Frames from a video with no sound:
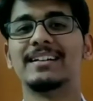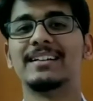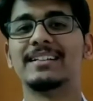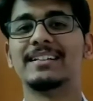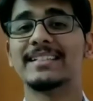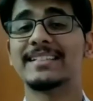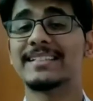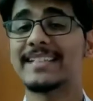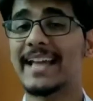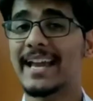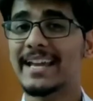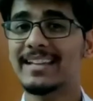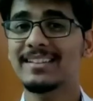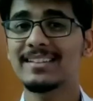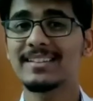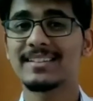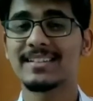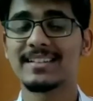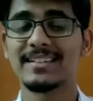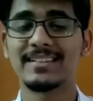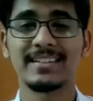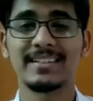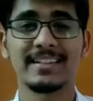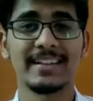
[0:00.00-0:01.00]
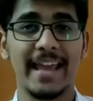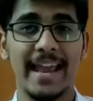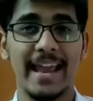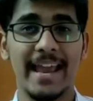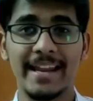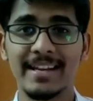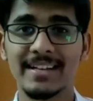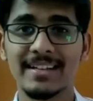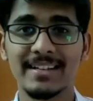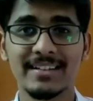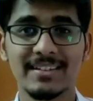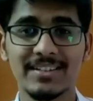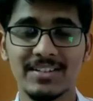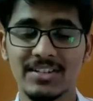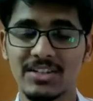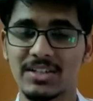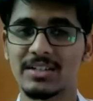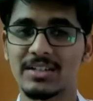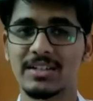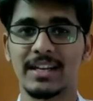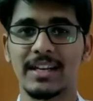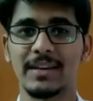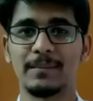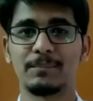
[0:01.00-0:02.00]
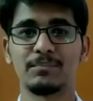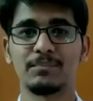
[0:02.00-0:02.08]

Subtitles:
science is an endless journey.